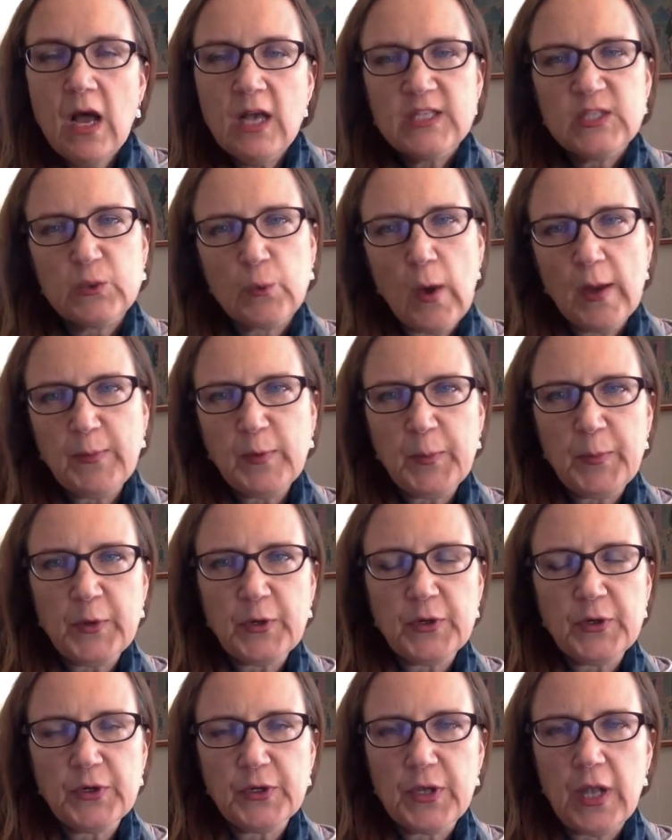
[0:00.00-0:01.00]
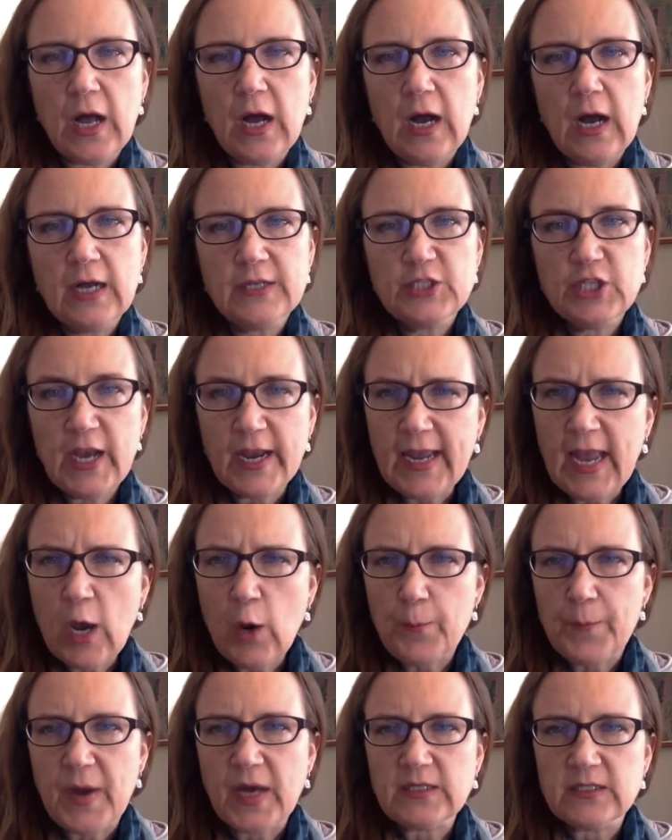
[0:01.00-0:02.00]
swipeable
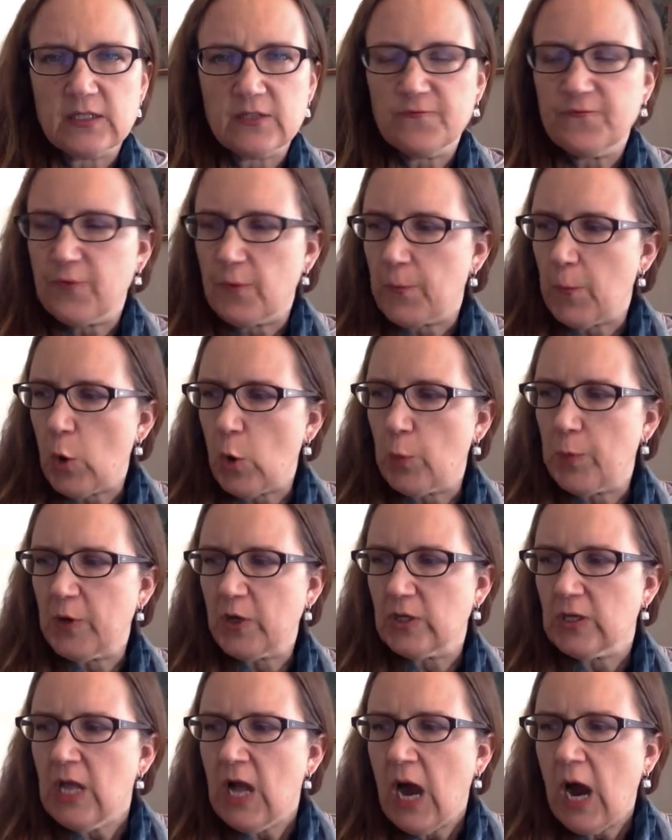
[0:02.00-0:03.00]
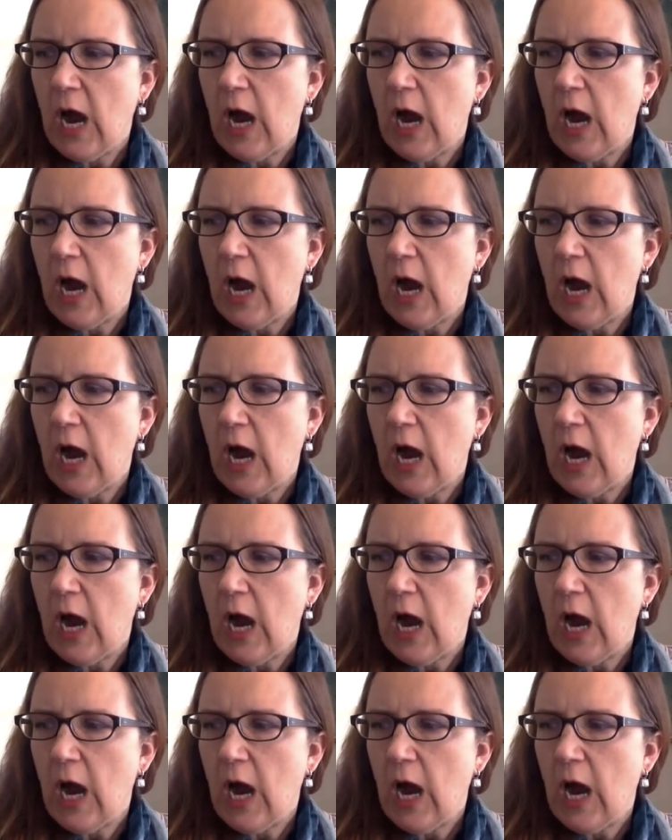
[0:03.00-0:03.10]
checkout button for mobile